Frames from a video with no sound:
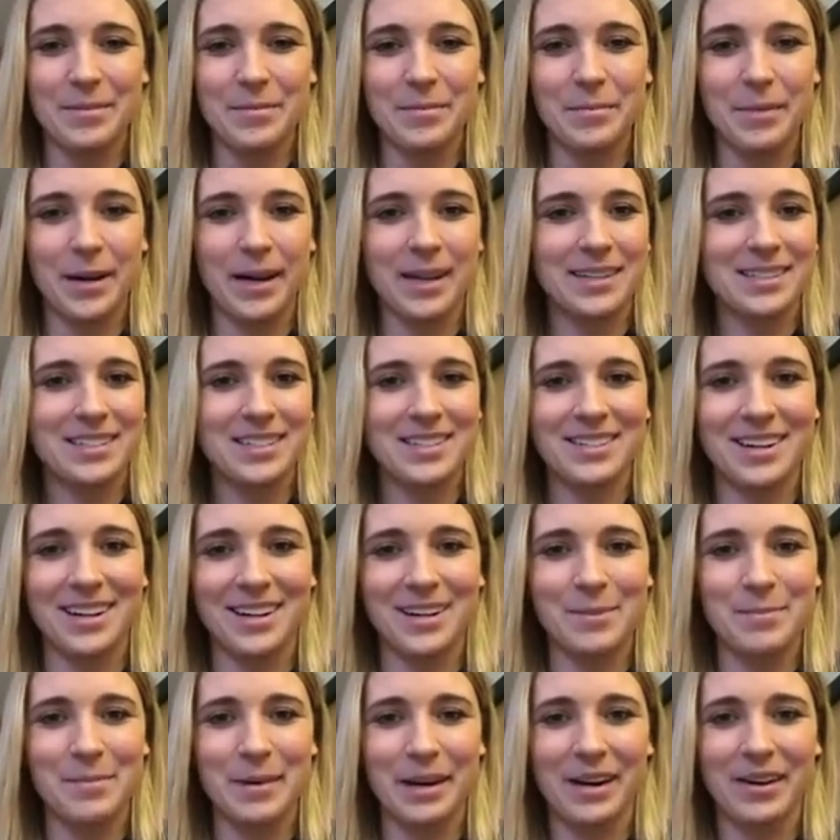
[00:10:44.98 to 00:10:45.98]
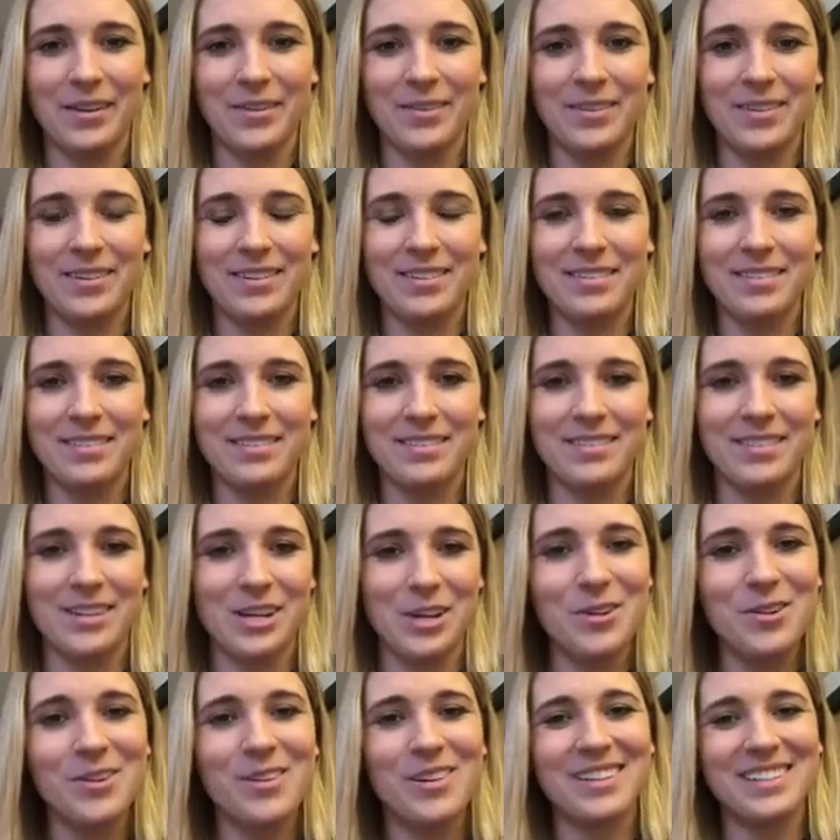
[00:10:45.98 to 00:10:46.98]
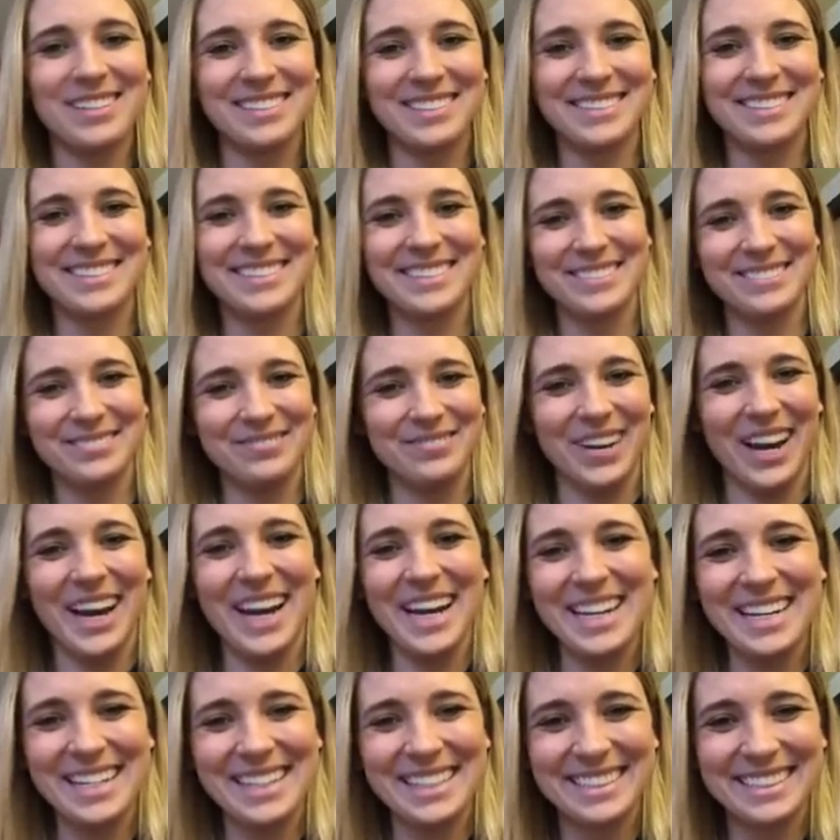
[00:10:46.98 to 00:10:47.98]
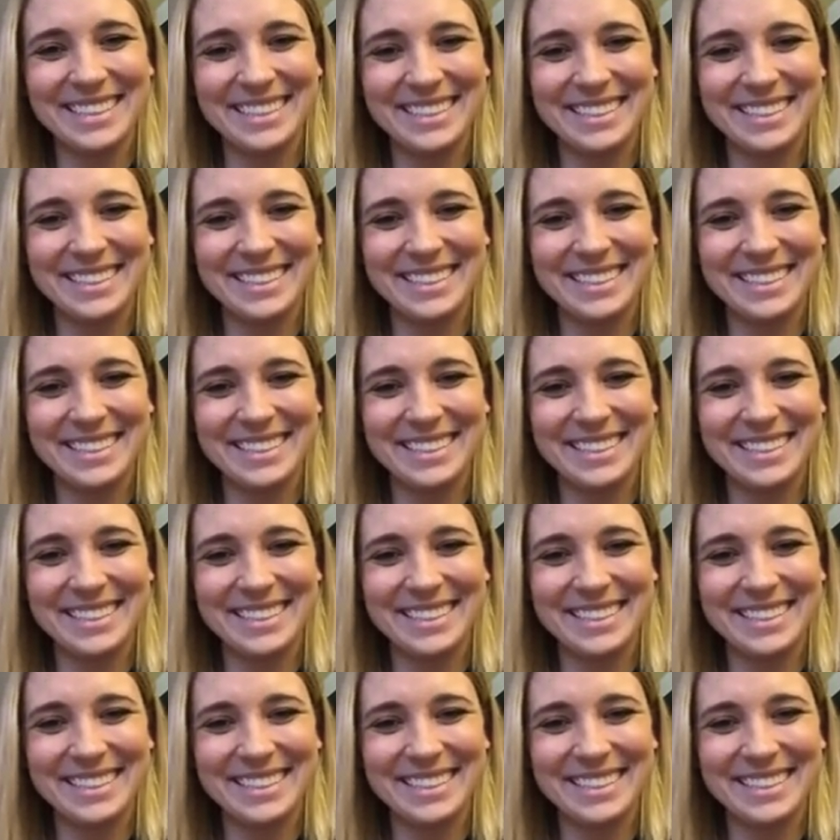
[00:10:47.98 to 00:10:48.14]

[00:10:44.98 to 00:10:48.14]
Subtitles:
back to talk about you. Bye.